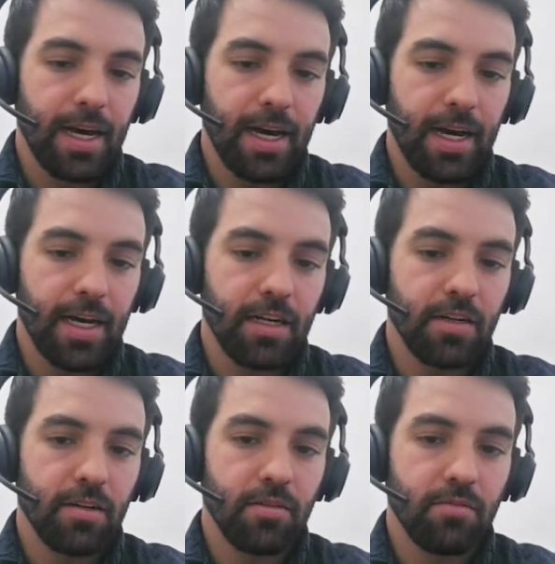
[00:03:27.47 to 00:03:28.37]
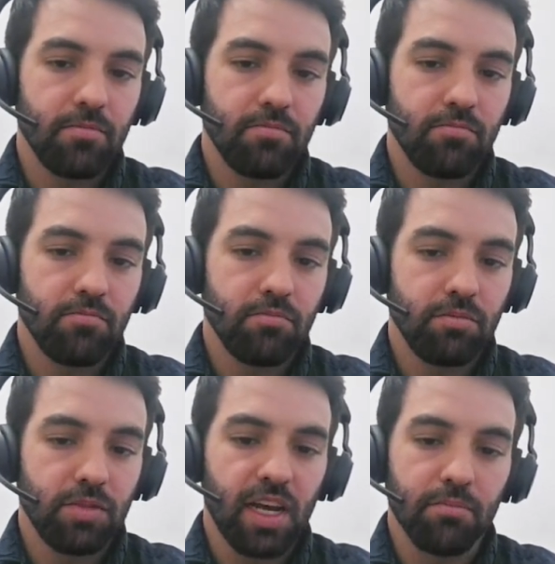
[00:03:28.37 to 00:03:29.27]

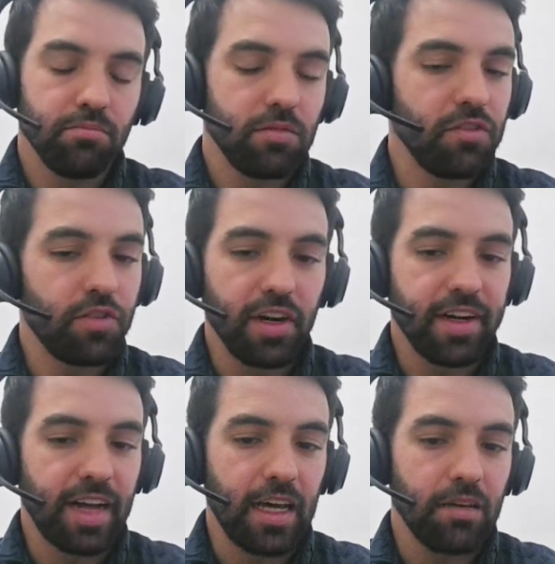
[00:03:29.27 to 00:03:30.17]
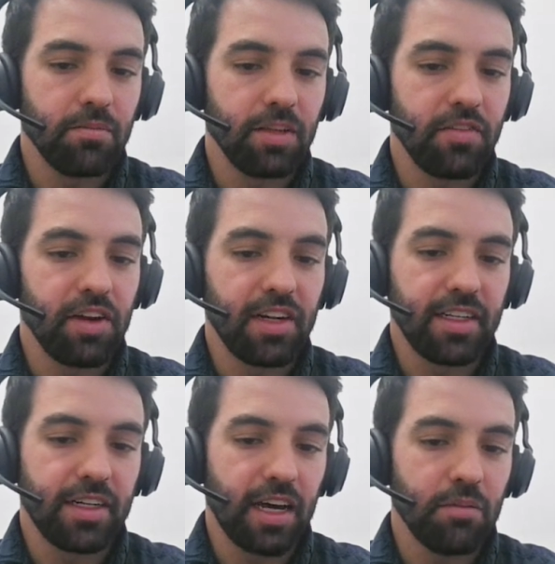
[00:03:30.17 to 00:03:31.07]
and yeah, different
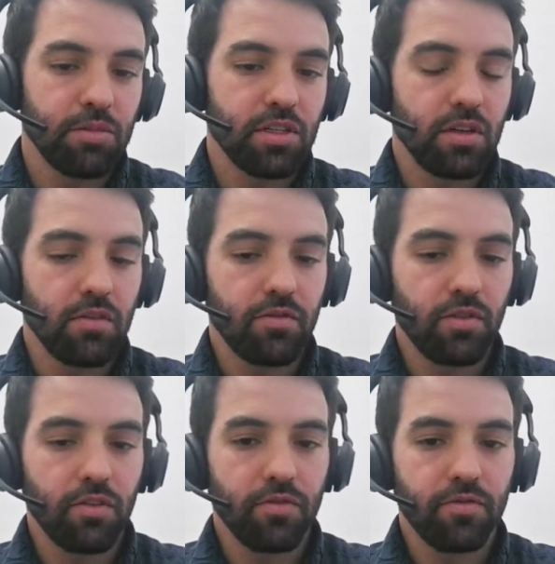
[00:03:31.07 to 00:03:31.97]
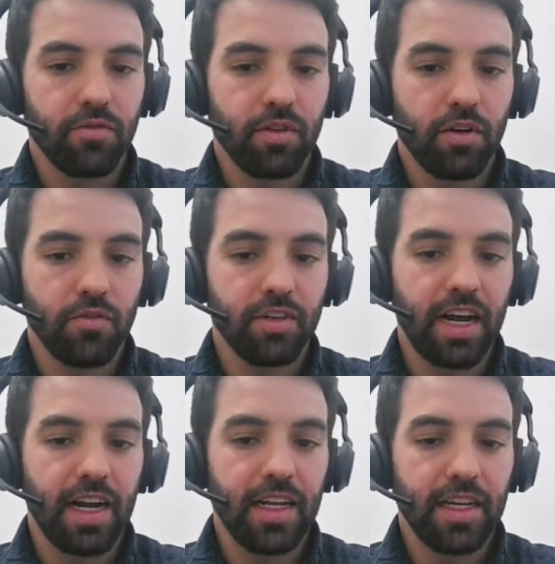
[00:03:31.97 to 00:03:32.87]
data types of
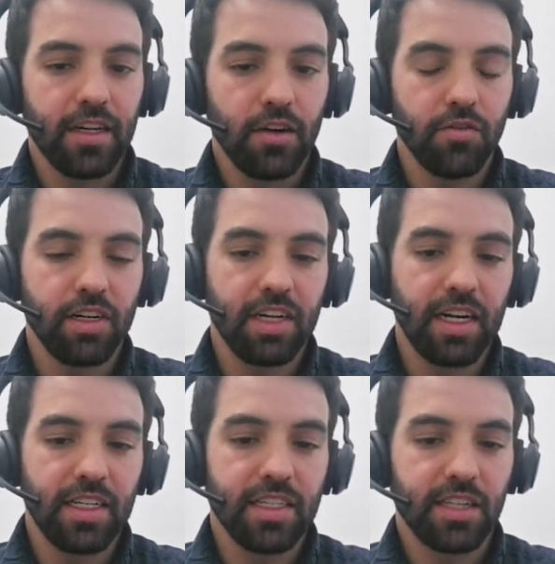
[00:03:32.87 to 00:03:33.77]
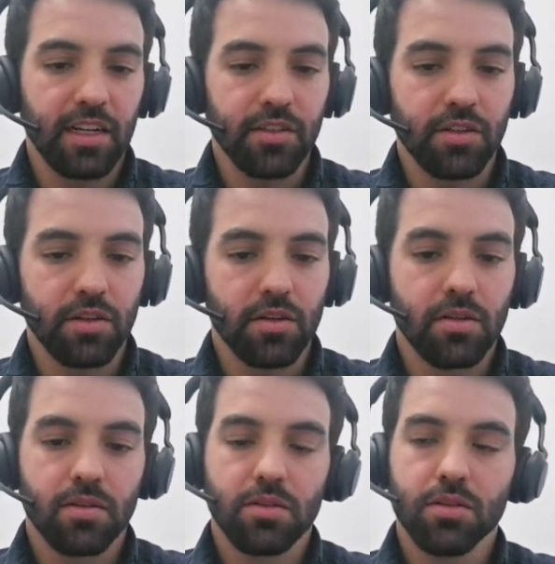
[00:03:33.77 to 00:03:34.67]
DALI, of the DALI standard.
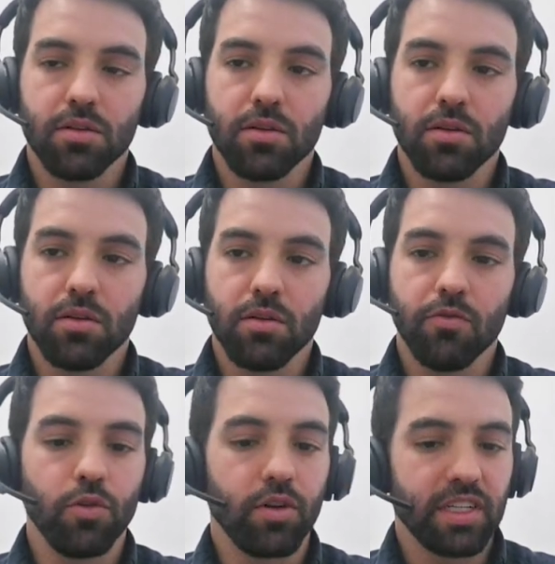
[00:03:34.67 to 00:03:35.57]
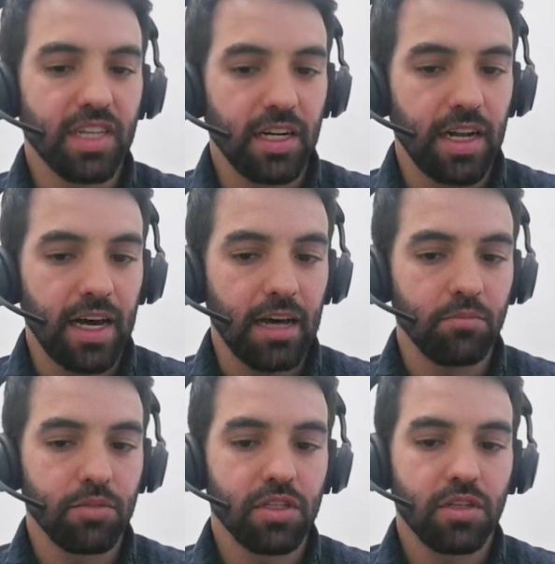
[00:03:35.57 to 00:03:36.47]
So fluorescent
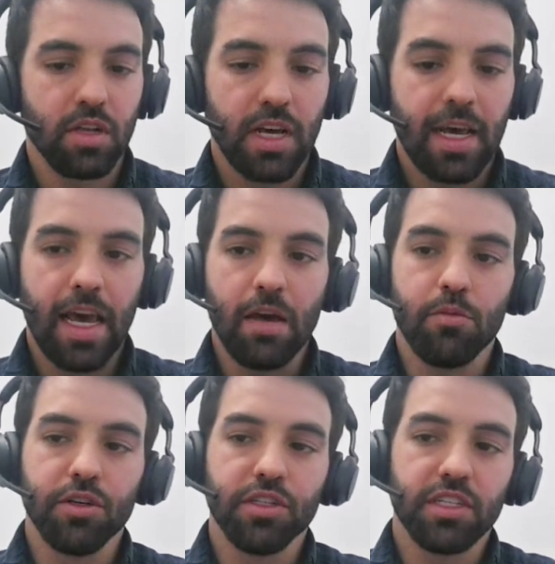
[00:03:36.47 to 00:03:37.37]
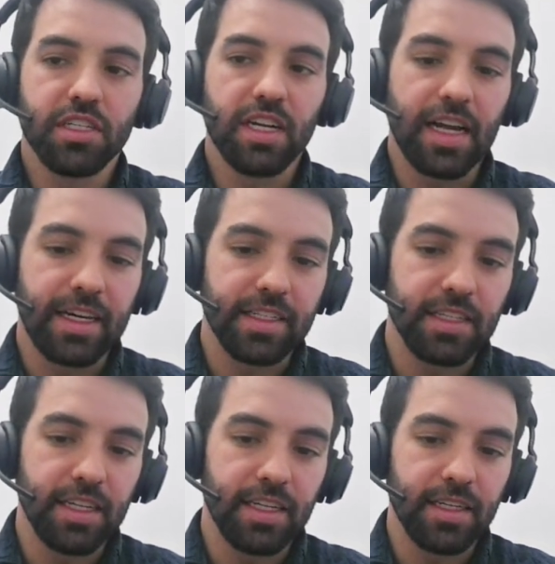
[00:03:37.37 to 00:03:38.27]
lamps, emergency
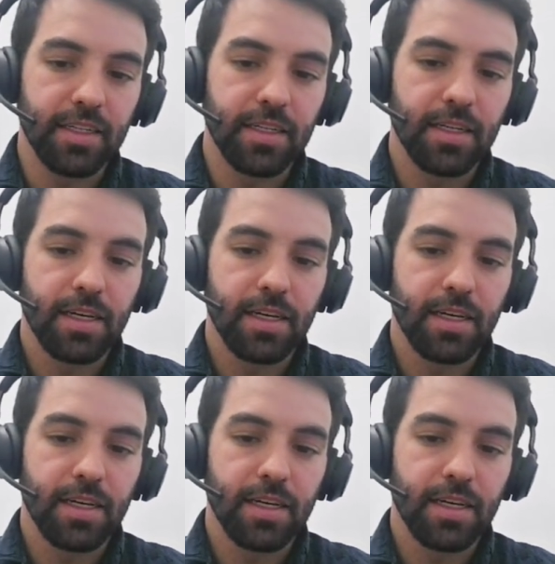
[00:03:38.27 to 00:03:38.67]
lighting,